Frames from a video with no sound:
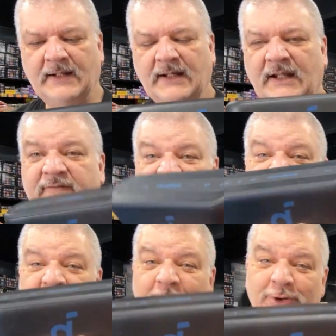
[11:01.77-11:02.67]
It's a
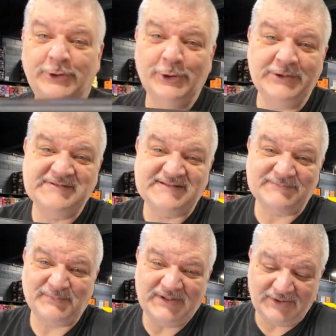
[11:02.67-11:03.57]
very good
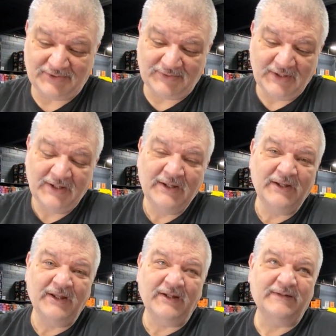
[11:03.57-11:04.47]
speaker.
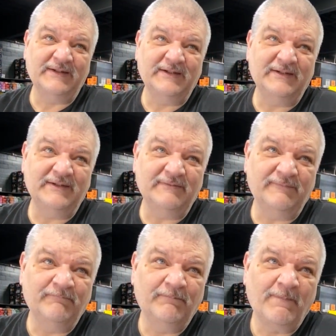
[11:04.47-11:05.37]
The
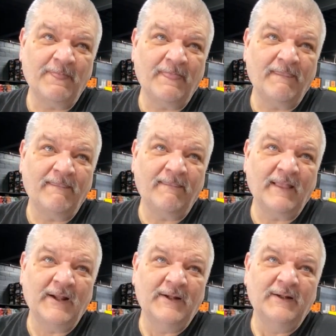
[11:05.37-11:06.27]

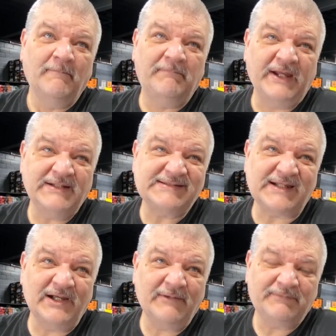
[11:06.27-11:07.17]
bass
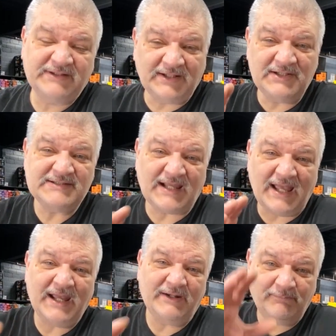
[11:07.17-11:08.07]
up does
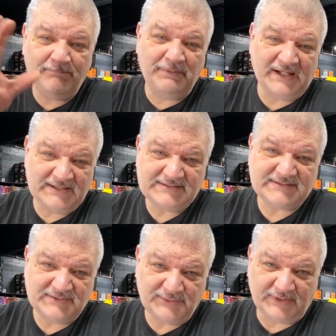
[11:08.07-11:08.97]
add bass
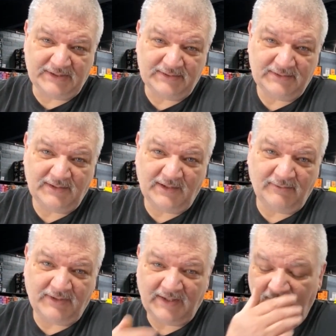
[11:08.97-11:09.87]
to it.
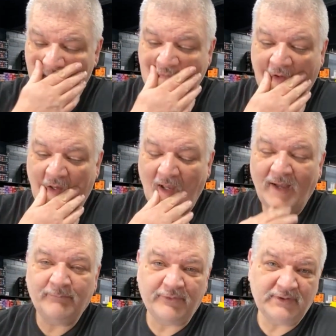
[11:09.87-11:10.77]
Okay,
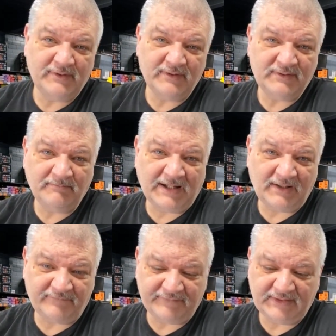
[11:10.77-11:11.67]
a pretty good
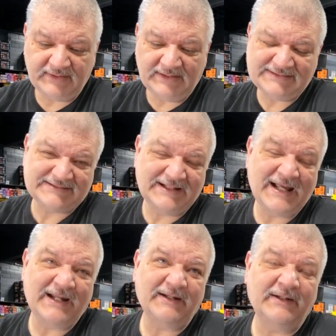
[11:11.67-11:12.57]
amount of it. It's not.